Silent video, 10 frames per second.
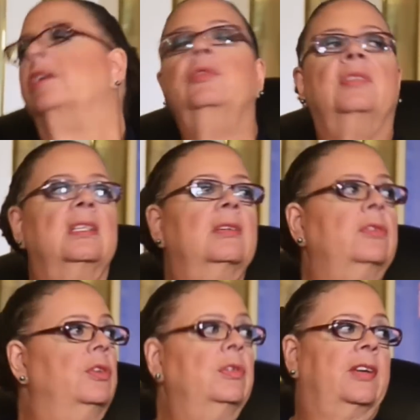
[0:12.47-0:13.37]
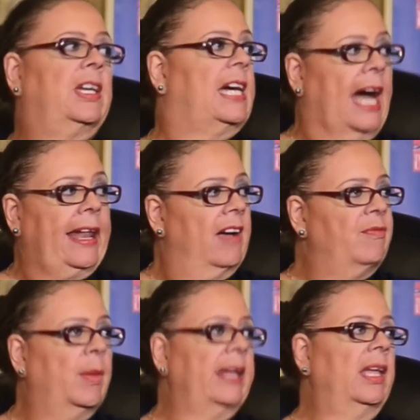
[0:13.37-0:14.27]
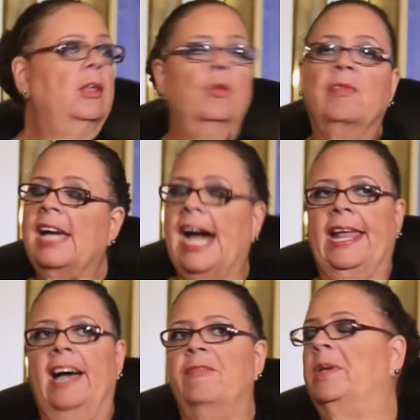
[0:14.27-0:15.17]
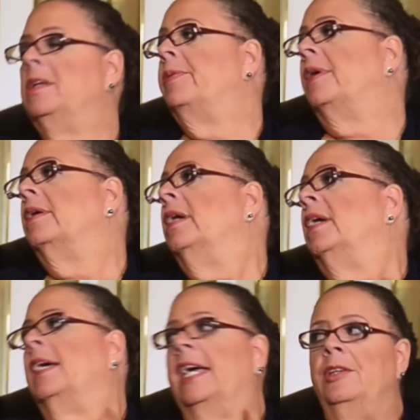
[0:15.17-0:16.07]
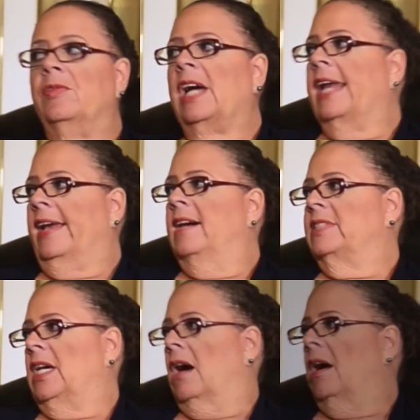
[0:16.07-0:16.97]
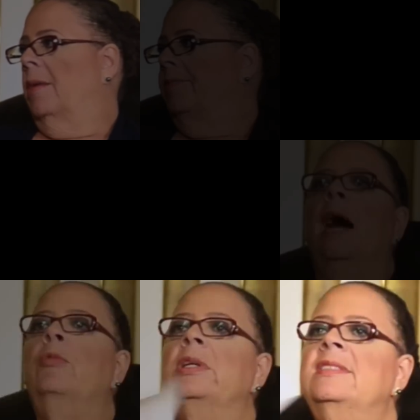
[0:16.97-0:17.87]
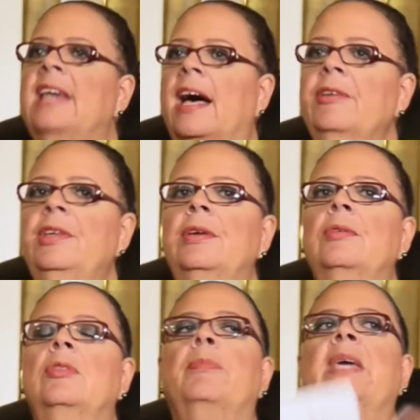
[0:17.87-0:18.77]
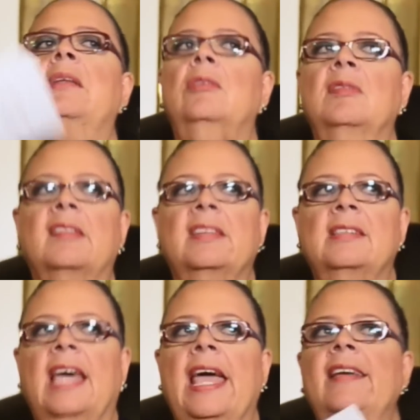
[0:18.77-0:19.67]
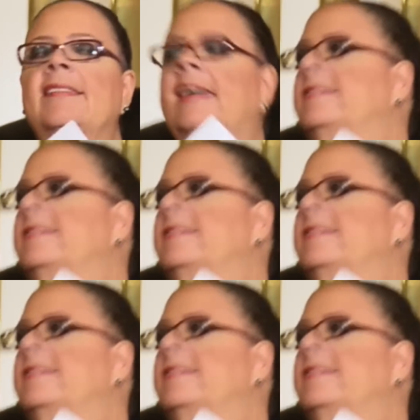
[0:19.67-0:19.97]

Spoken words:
You've got to have money, you've got to have people, and you've got to have time. I will tell you the big news of the day is